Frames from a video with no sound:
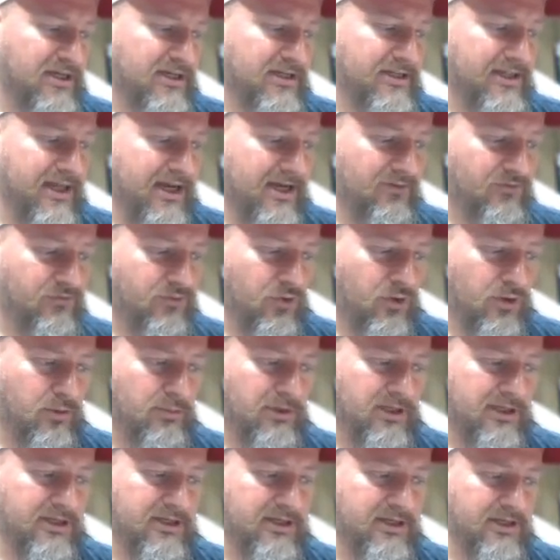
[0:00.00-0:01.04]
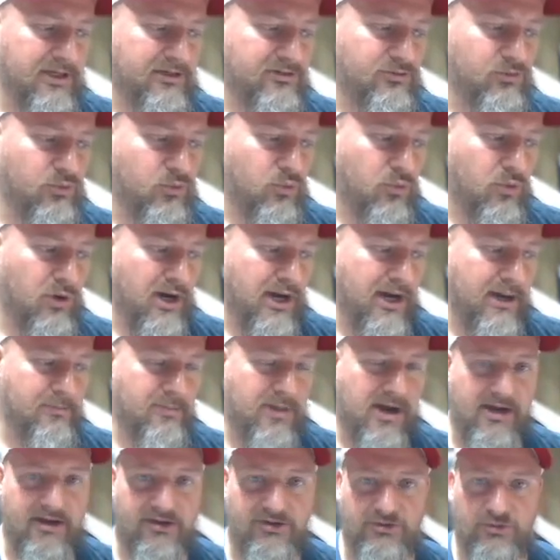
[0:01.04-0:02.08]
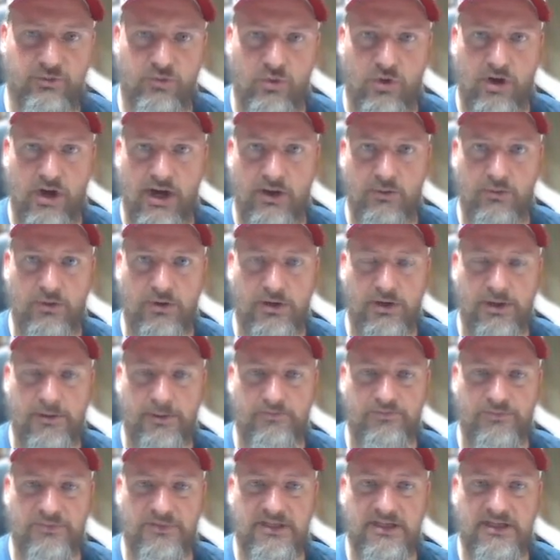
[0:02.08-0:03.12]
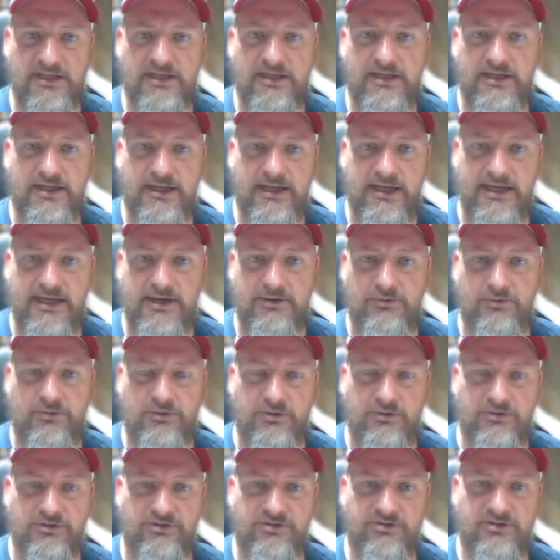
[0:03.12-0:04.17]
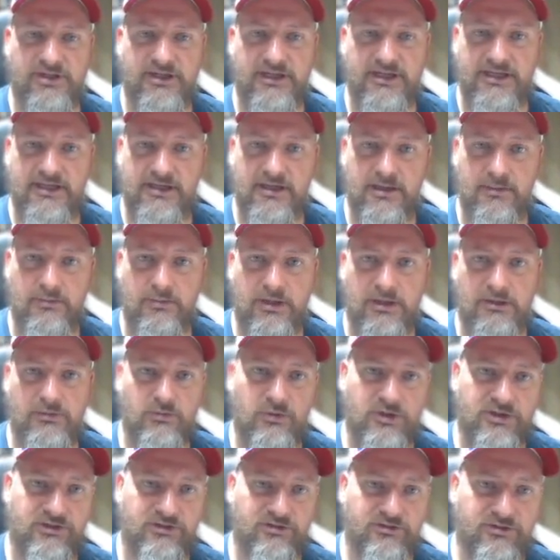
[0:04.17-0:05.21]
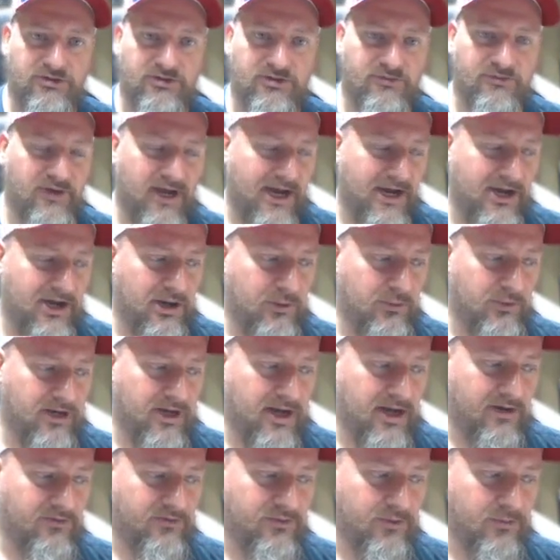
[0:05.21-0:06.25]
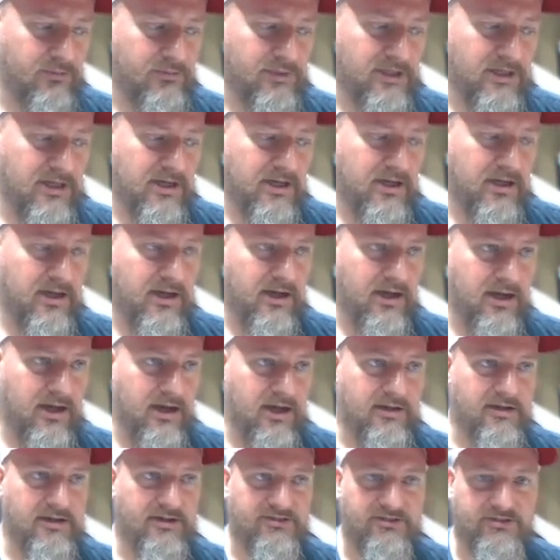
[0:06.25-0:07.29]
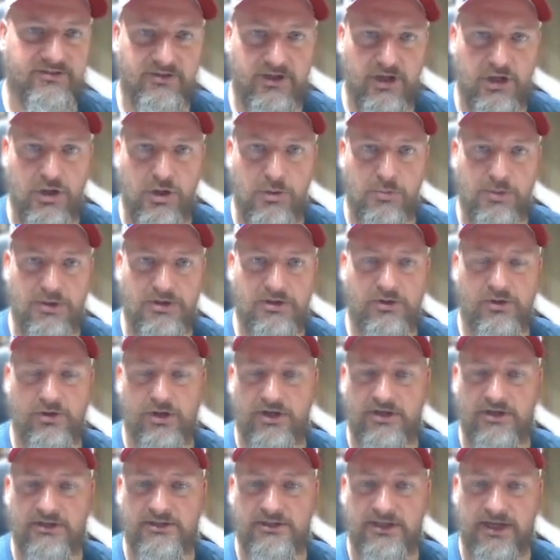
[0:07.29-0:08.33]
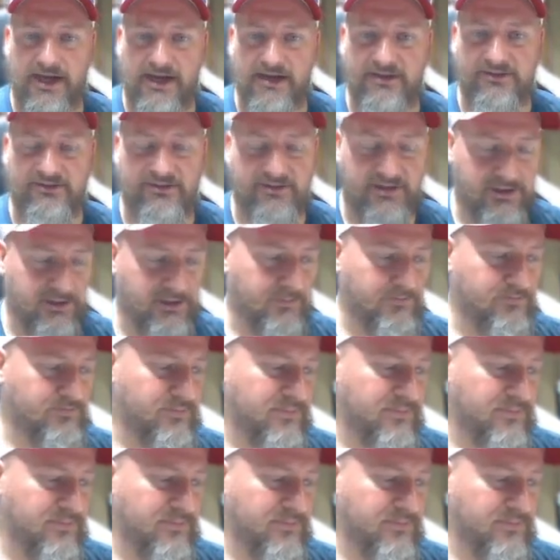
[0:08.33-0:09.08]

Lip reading: That formula is y minus y1 equals m, which is the value that we got from the slope or the line slope,